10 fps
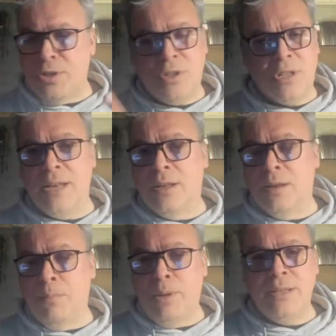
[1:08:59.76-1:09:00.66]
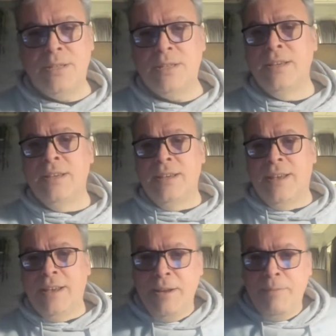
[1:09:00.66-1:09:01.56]
of skin complaints,
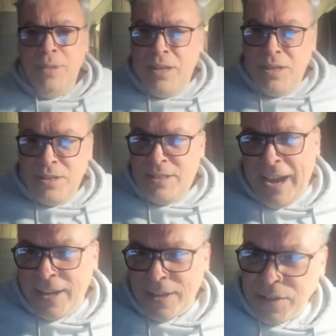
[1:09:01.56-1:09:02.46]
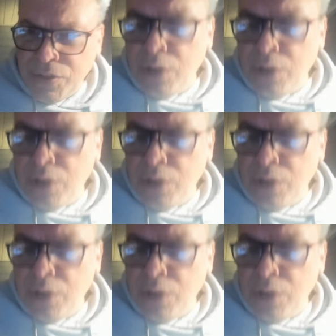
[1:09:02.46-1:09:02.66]
tags and so